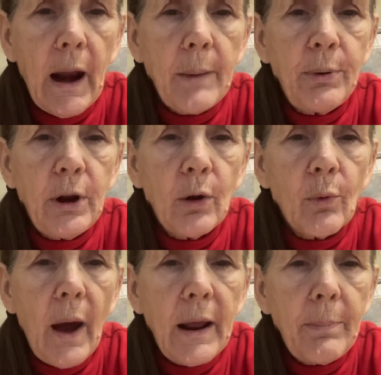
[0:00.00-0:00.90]
I put it
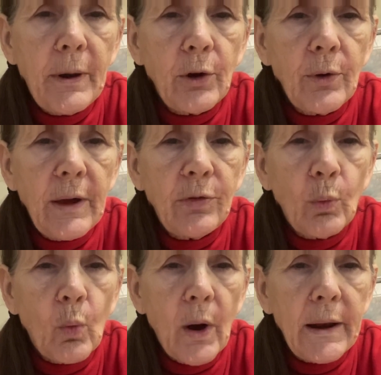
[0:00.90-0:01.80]
right up underneath the
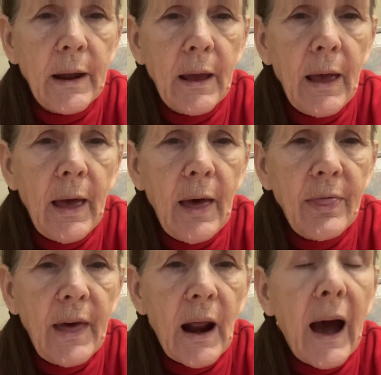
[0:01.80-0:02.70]
one
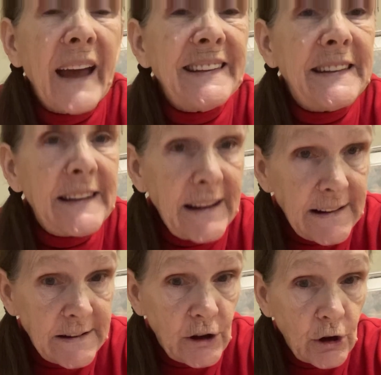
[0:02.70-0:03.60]
that I
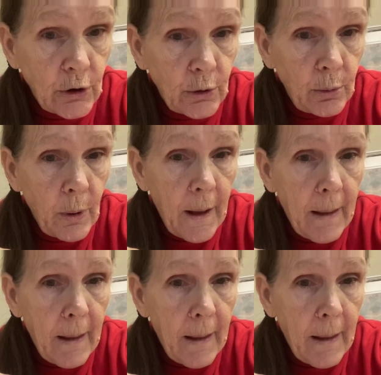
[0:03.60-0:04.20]
did do,